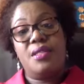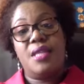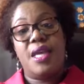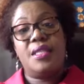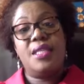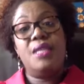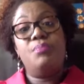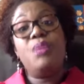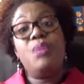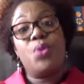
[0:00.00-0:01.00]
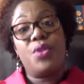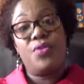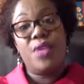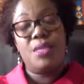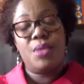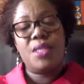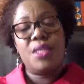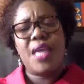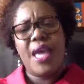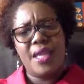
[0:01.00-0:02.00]
that keep me motivated because
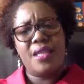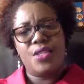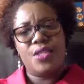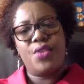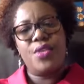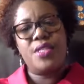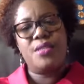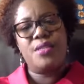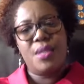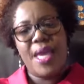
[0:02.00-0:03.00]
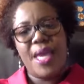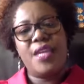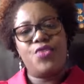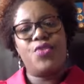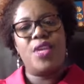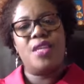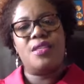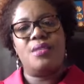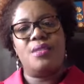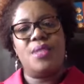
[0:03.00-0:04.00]
I get discouraged sometimes. I get drained
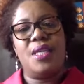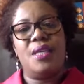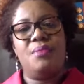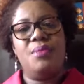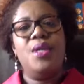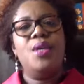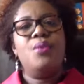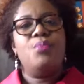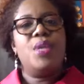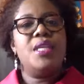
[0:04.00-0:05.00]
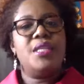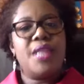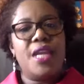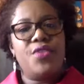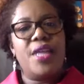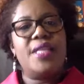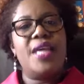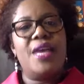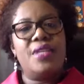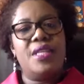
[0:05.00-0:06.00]
sometimes. But I try to
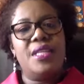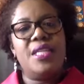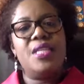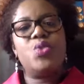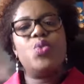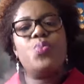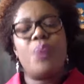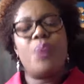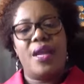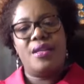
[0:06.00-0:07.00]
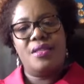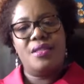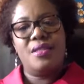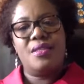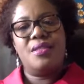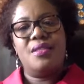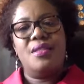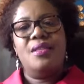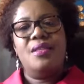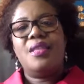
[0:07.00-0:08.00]
have at least 2 partners
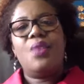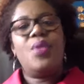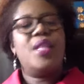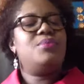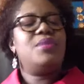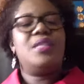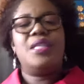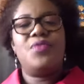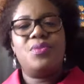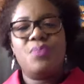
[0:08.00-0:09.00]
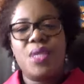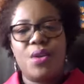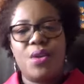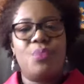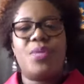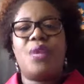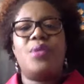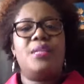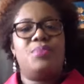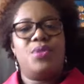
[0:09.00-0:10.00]
that will help to lift me up, that will
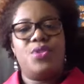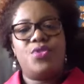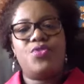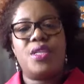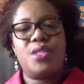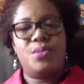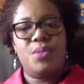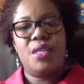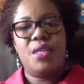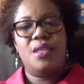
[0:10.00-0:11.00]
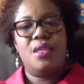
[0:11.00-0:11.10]
help to stretch me.